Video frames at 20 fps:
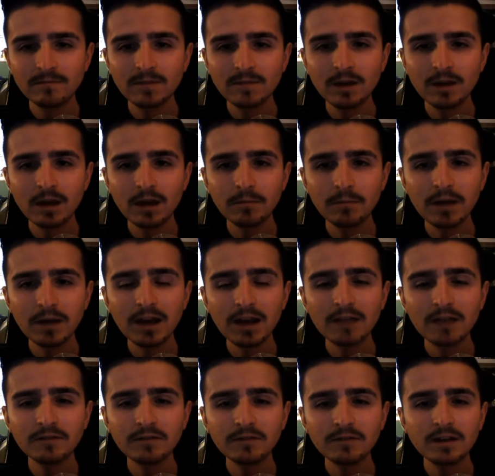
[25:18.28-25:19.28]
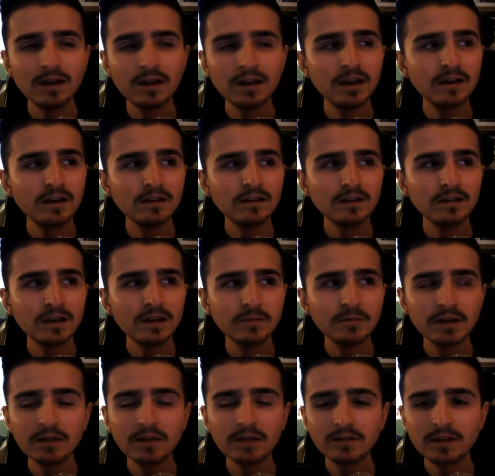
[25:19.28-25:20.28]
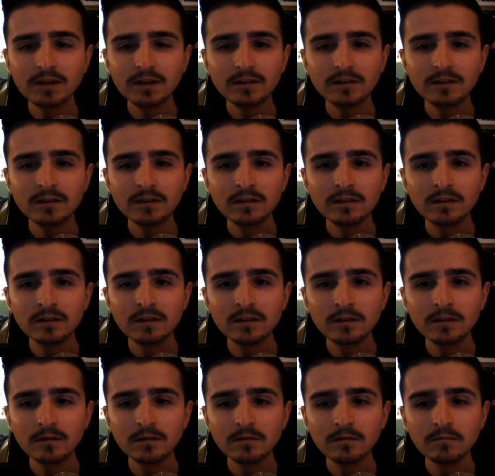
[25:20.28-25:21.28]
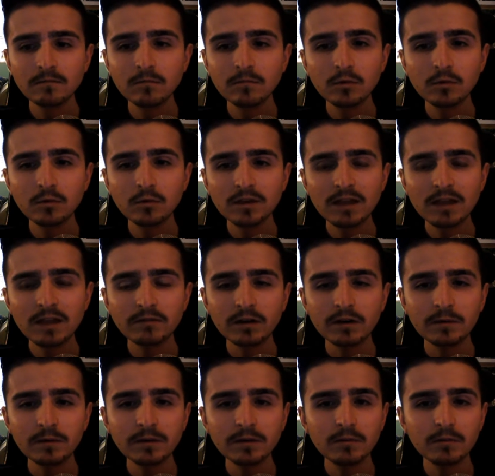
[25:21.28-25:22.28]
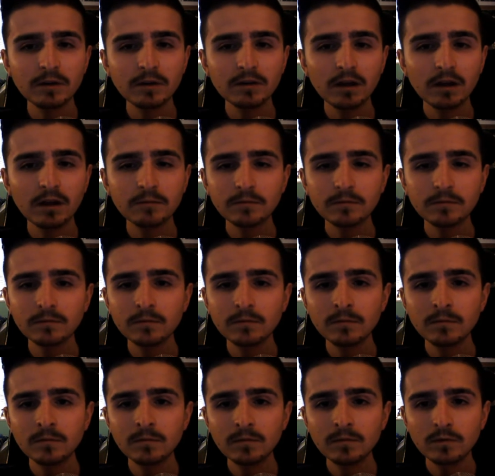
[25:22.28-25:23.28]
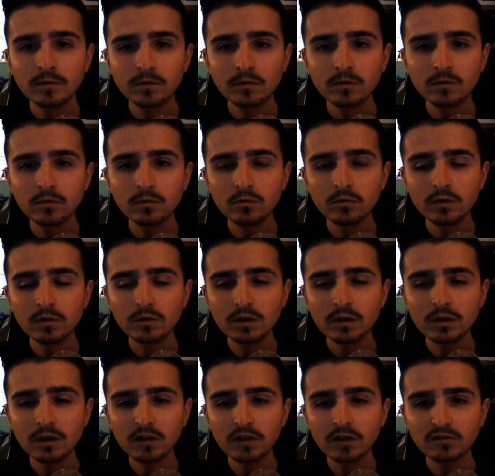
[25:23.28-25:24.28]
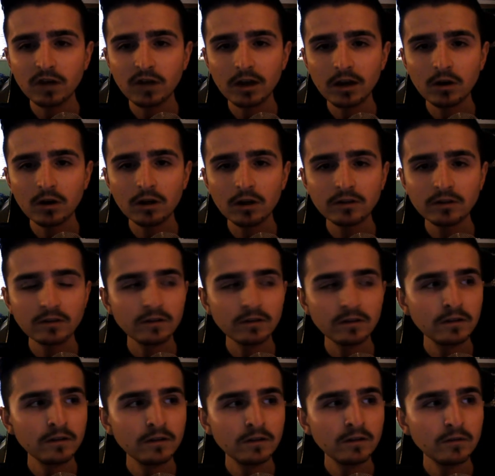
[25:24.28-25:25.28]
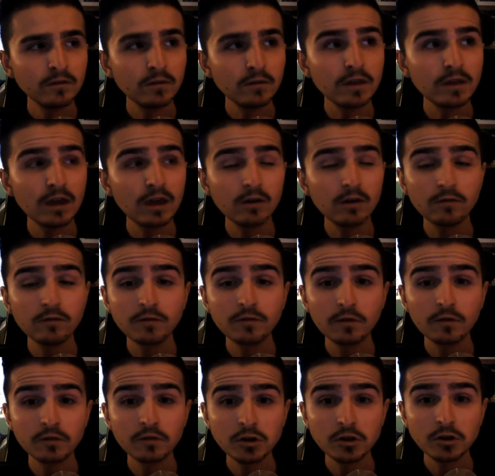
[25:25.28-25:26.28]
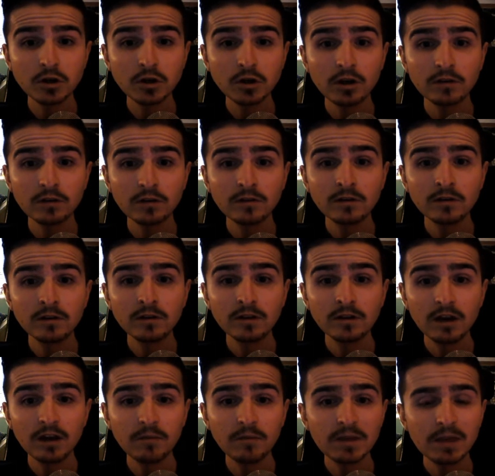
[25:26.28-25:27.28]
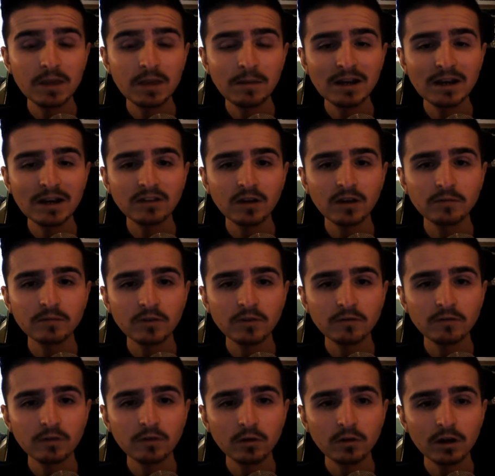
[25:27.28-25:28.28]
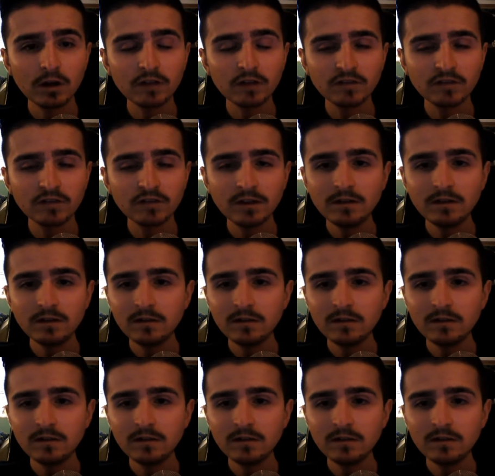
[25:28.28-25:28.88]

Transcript: But I came to love London more than ever. I mean, we went up to the Sky Garden, where you get a good view of the Shard. I've been there many times on the vlog last year.